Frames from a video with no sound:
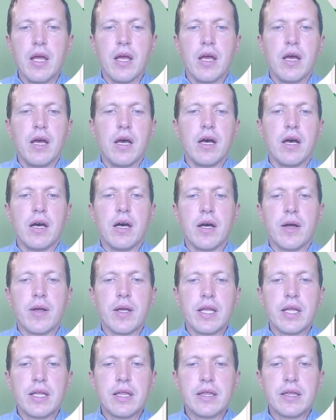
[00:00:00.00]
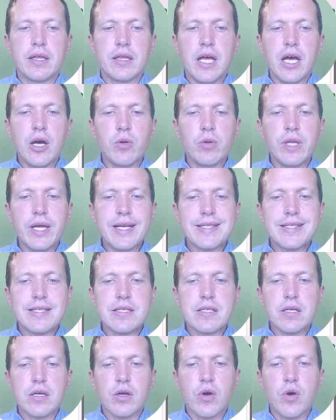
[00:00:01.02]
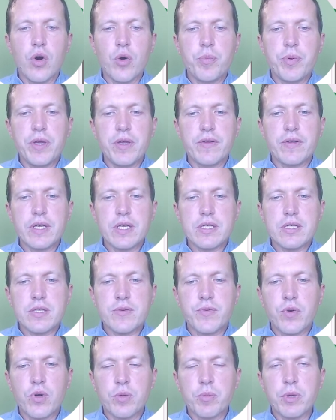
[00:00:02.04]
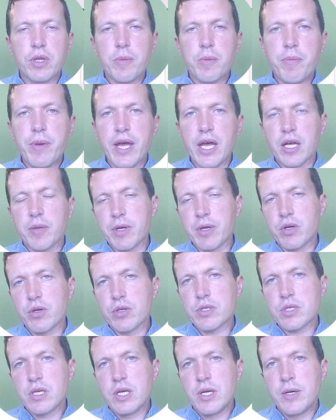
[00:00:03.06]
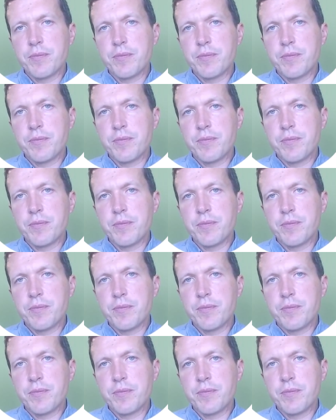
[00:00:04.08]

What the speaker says: Now let's copy this formula back, because